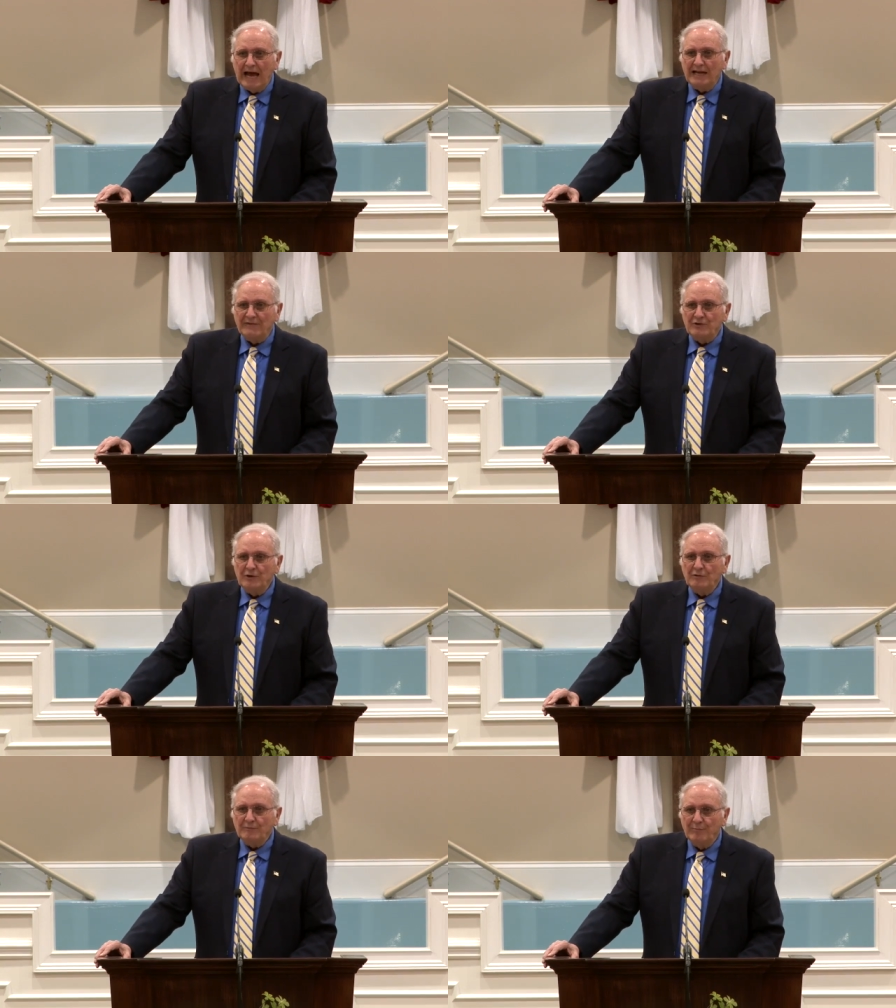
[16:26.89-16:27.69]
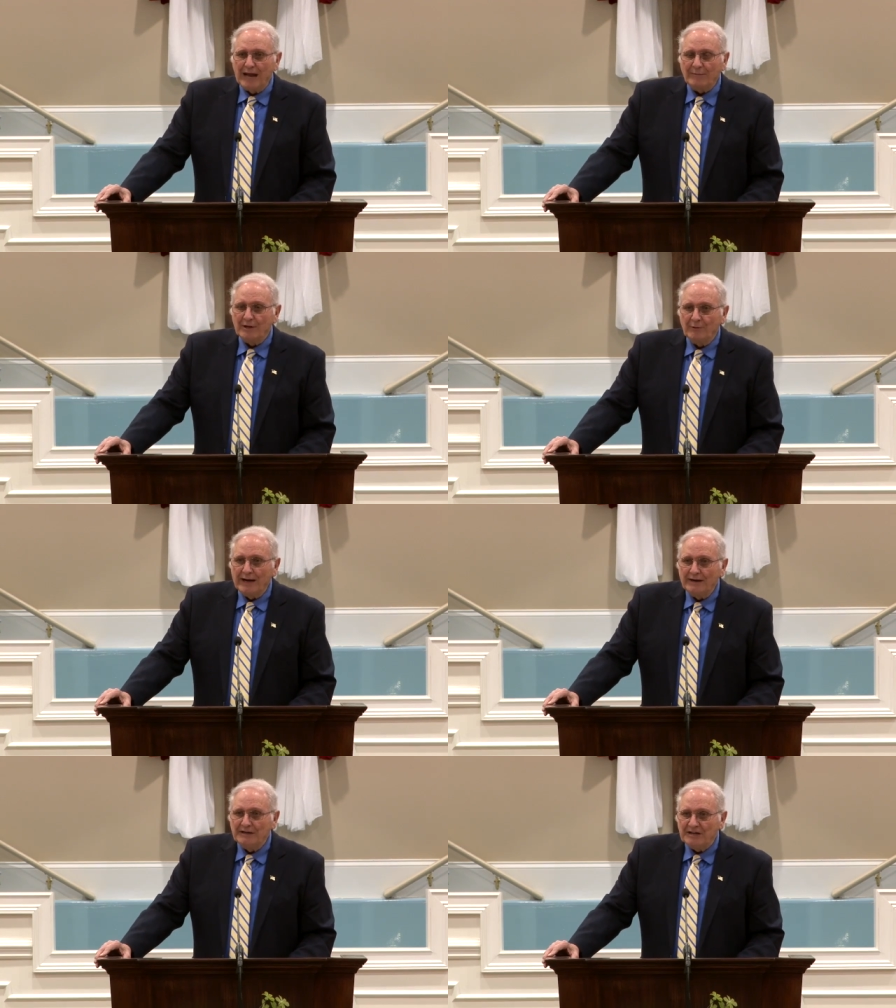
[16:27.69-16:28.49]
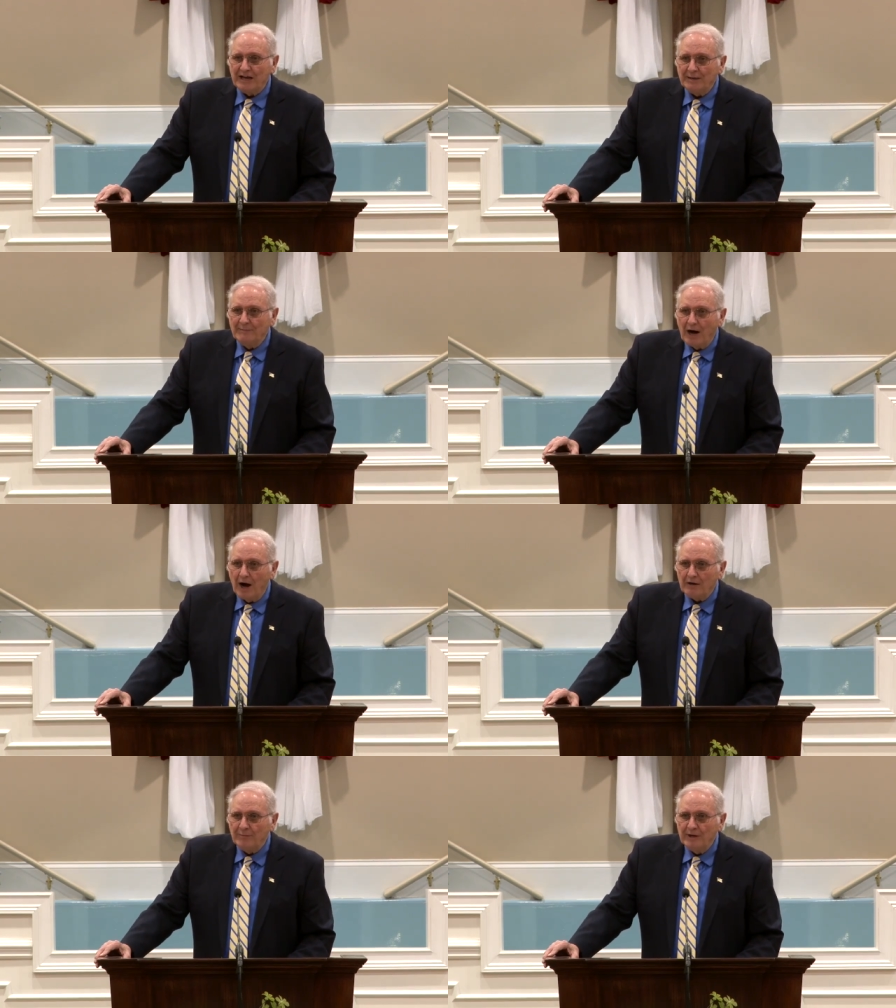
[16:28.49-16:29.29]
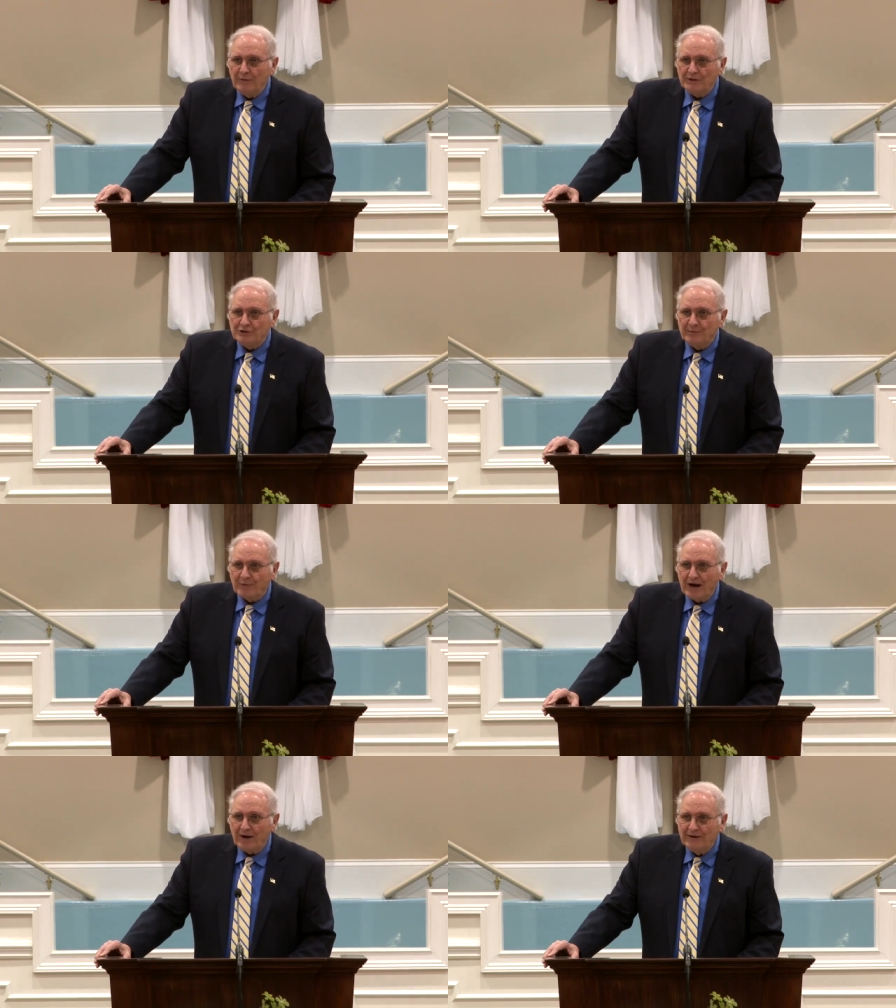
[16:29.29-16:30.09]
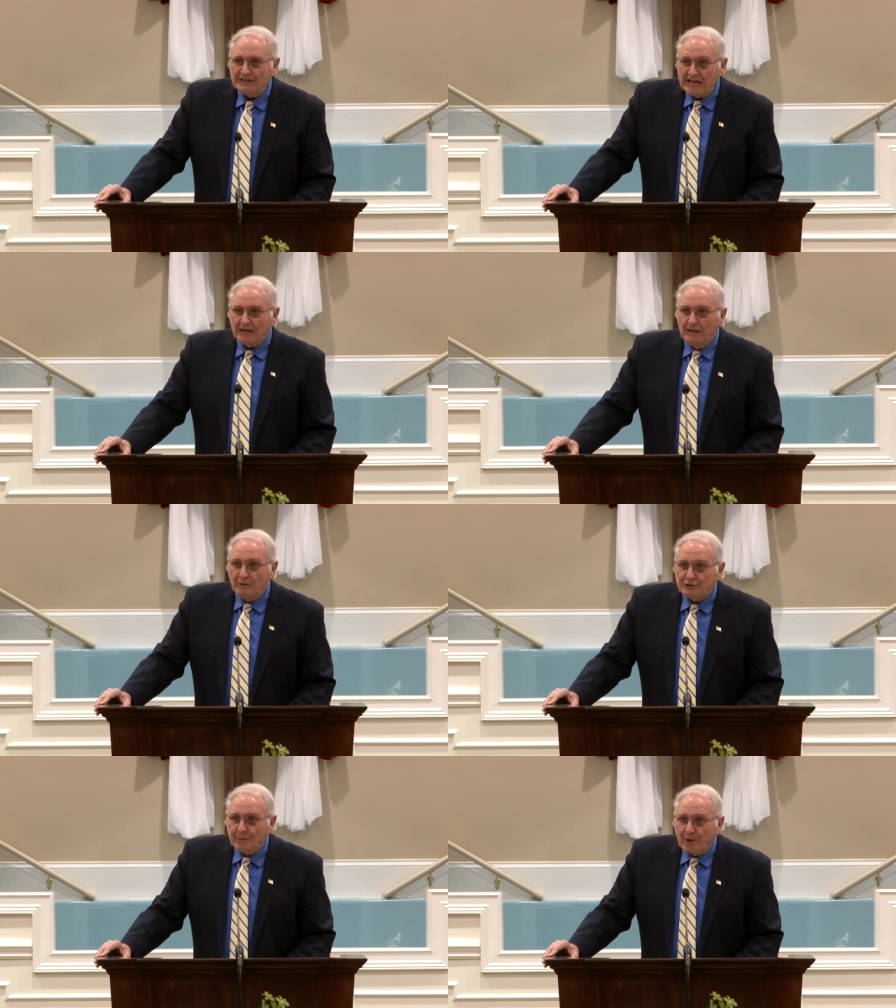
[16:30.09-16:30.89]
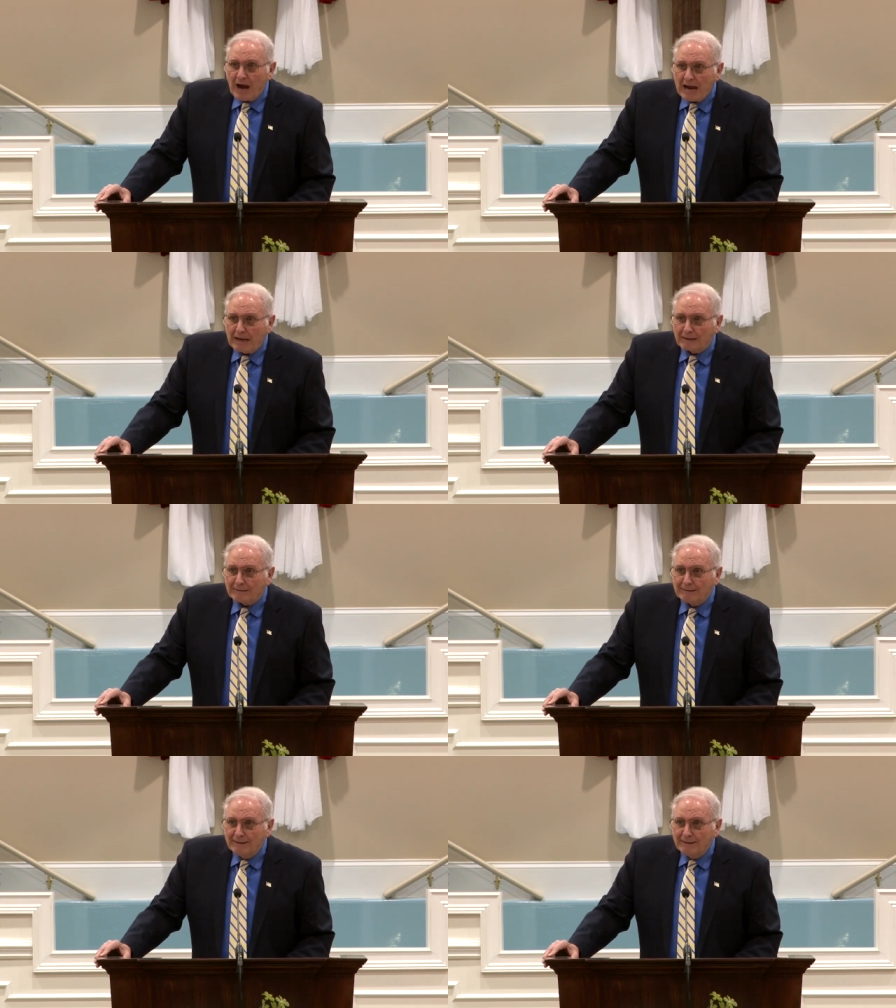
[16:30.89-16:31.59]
And if you don't blabble around and tell him audibly what your prayer is, he doesn't know what you're praying.